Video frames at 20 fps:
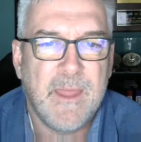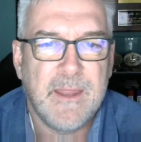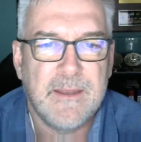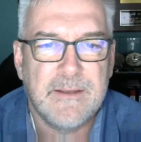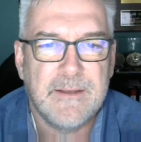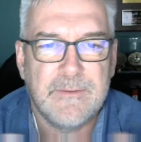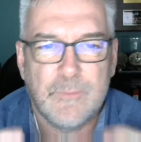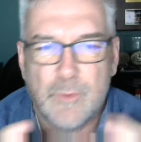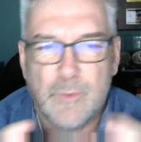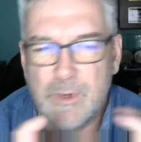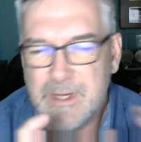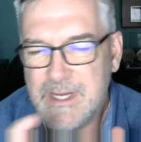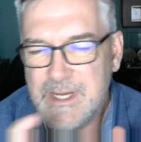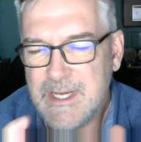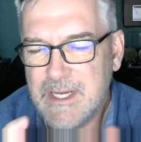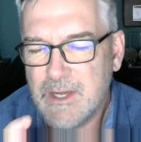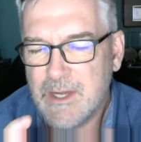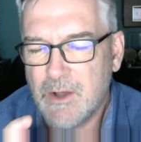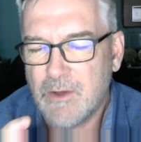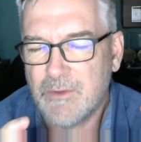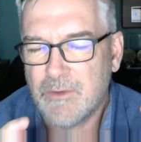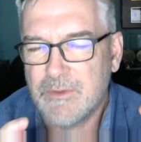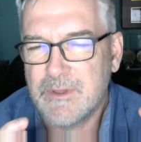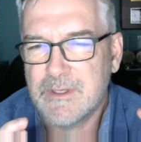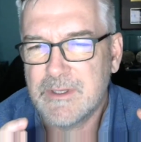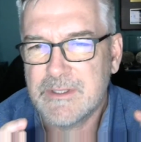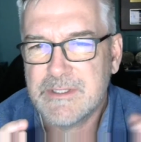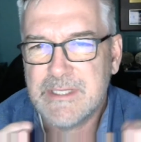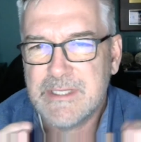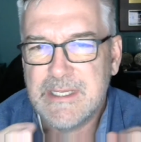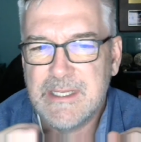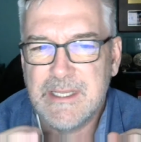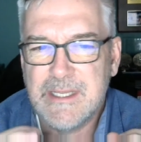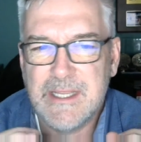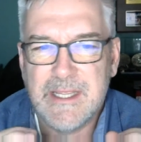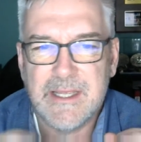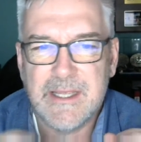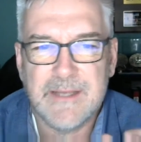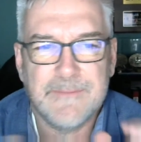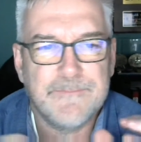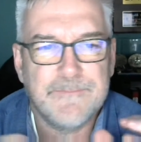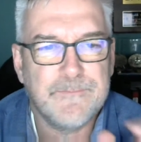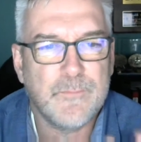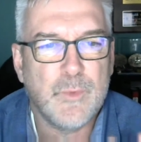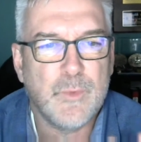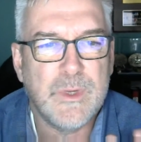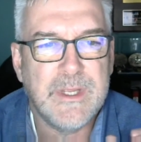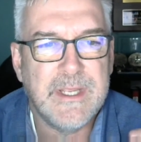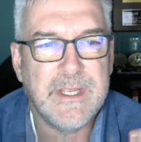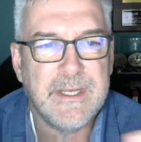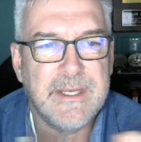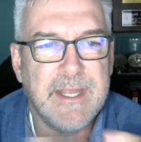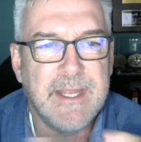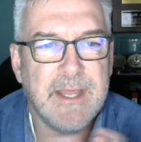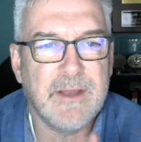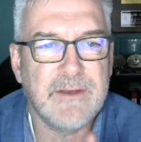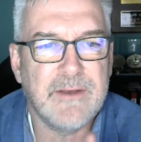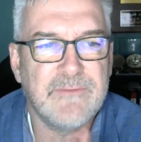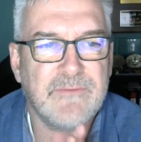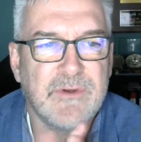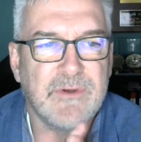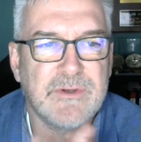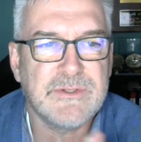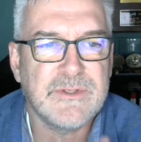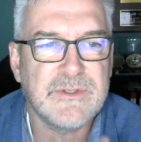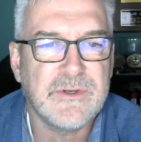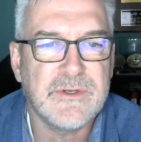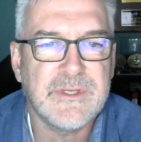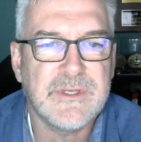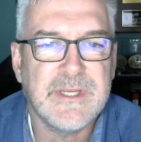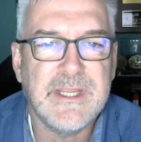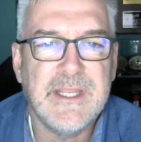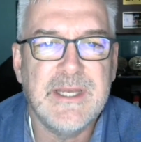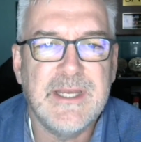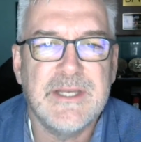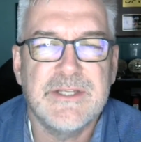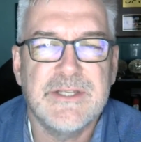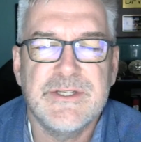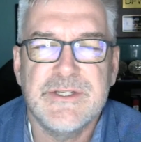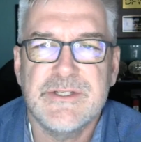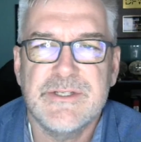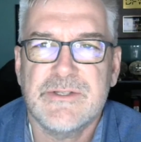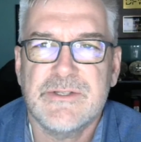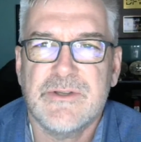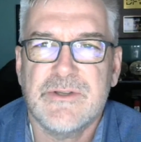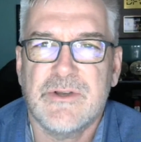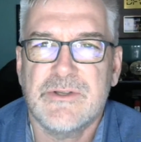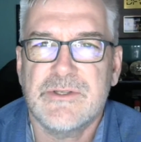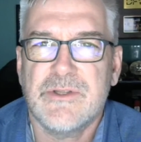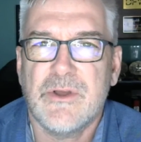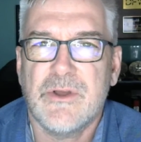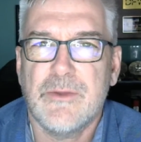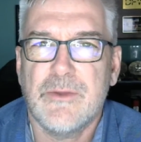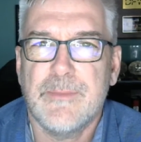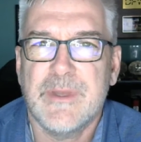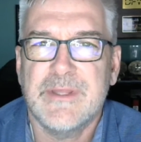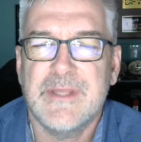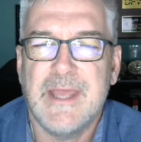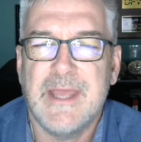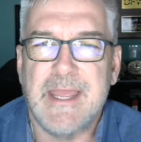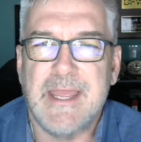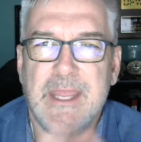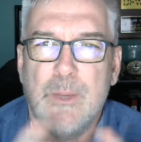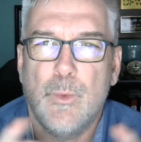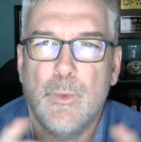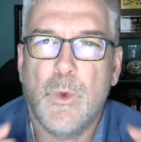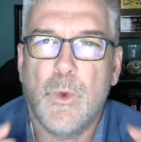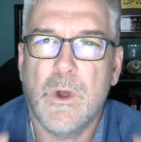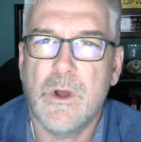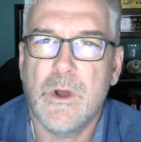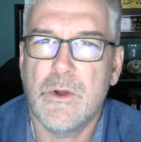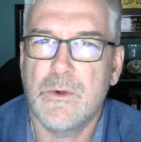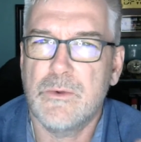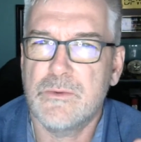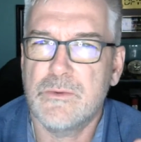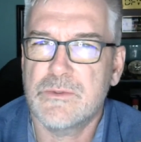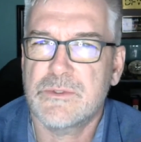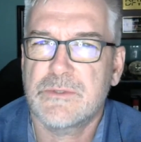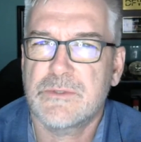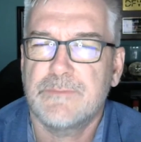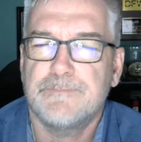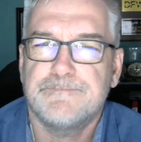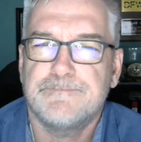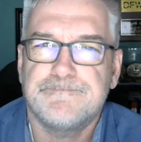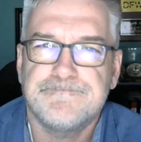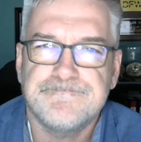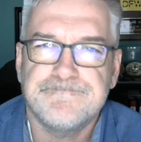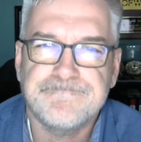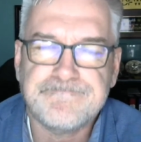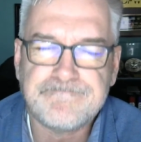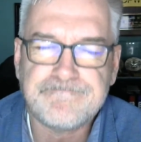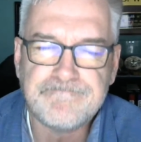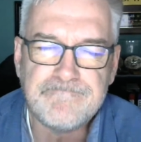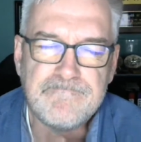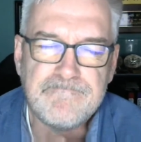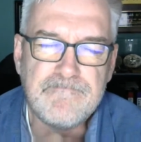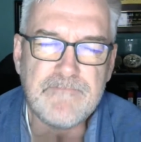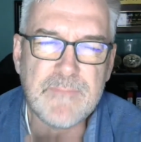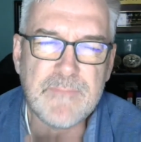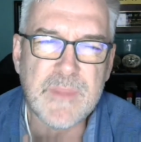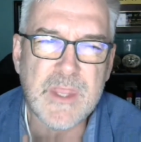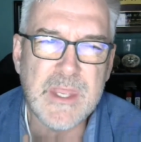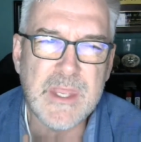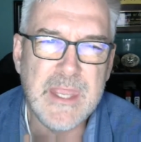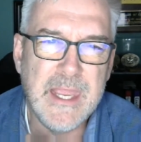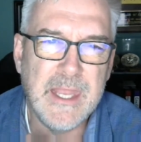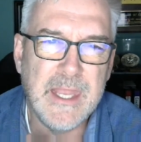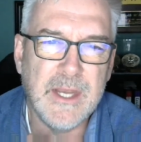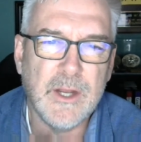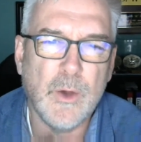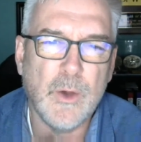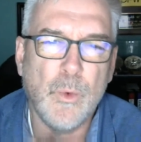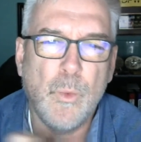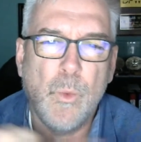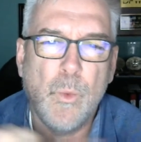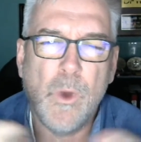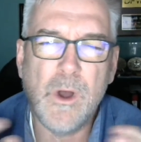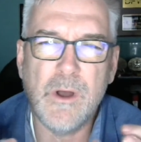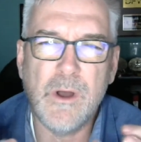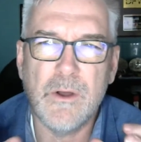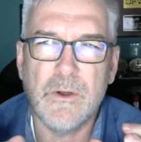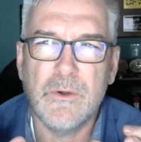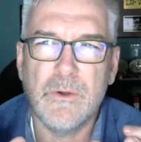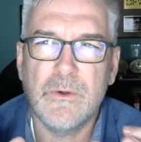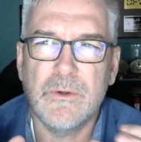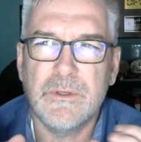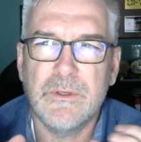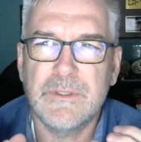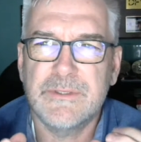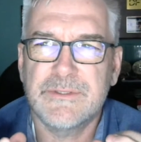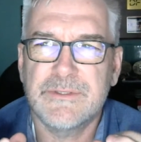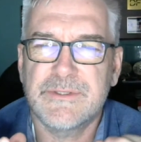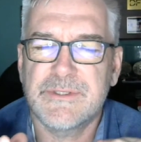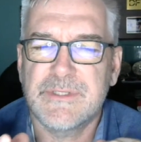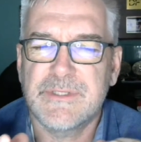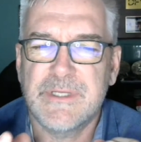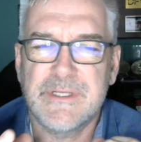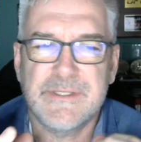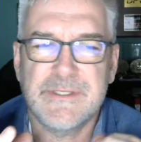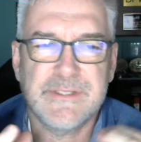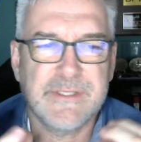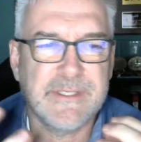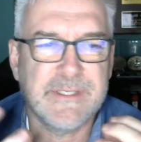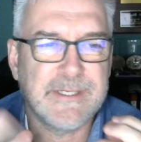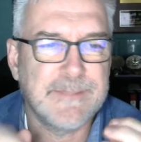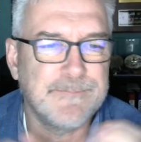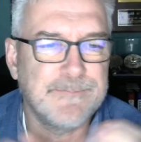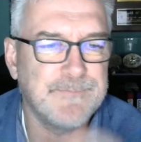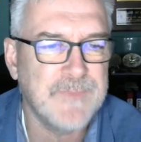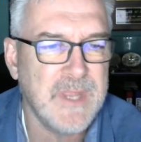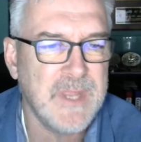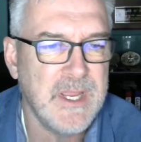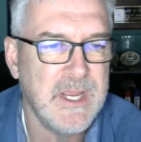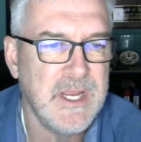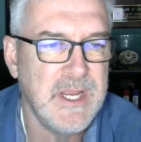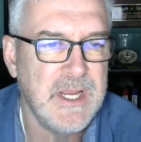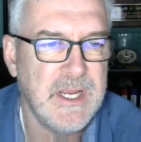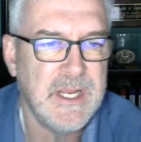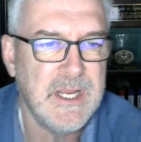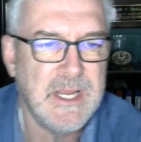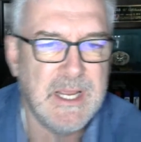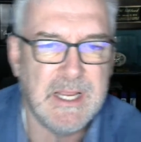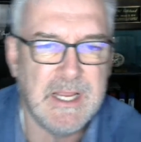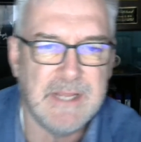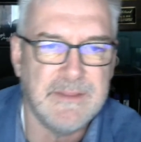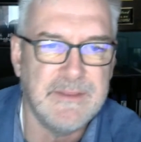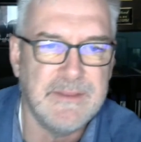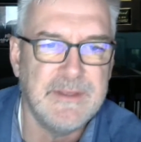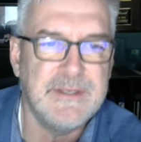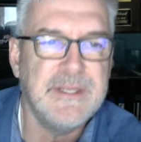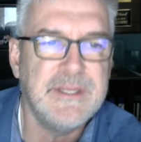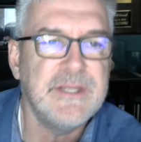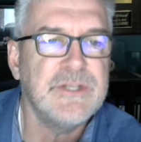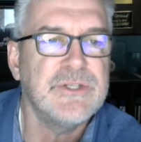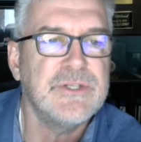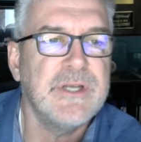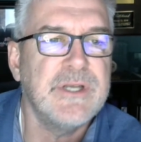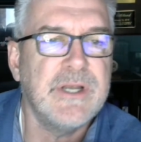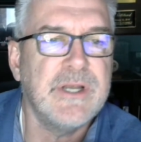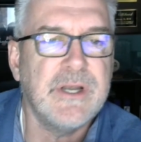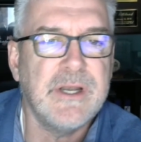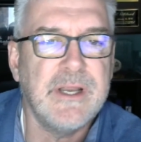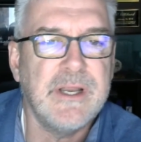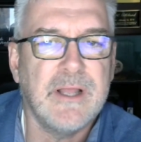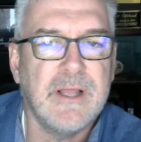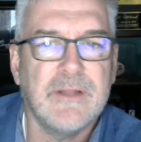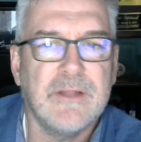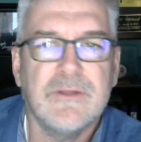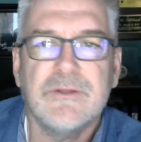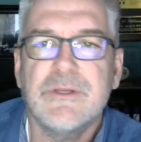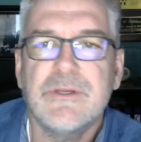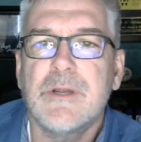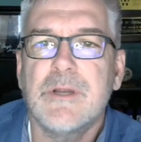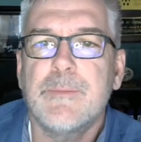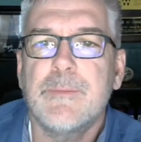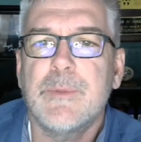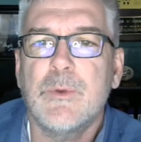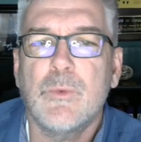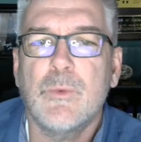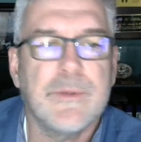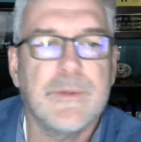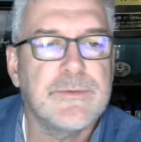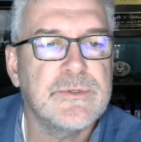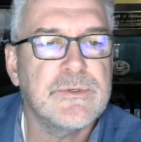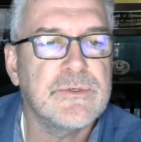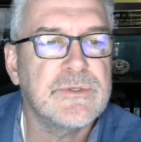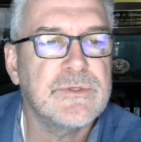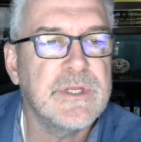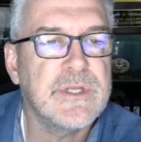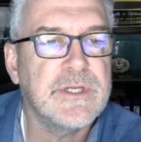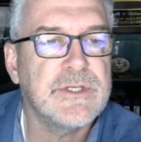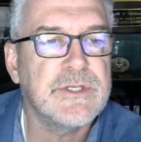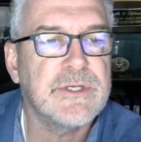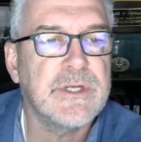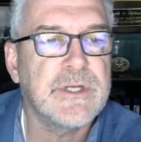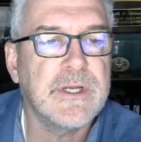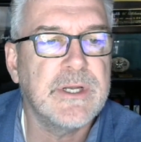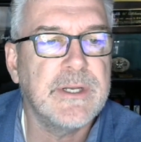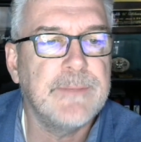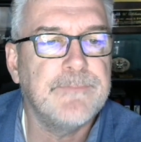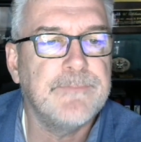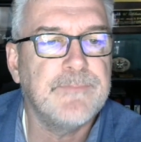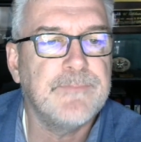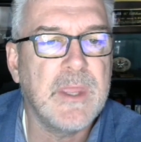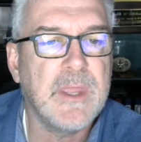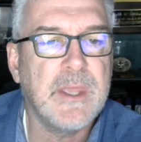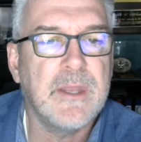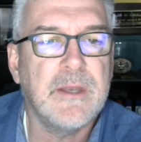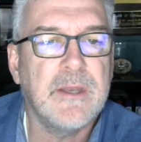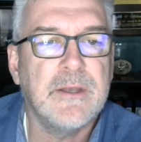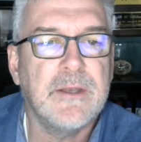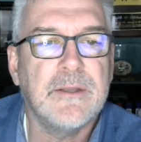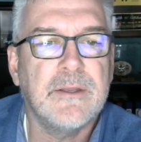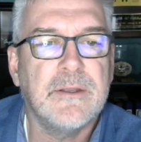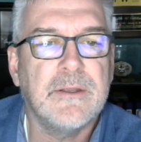reading all this, we get down in verse 13, and Jesus starts talking about the 8 woes. And a woe is the dictionary. I looked it up in Webster's dictionary, and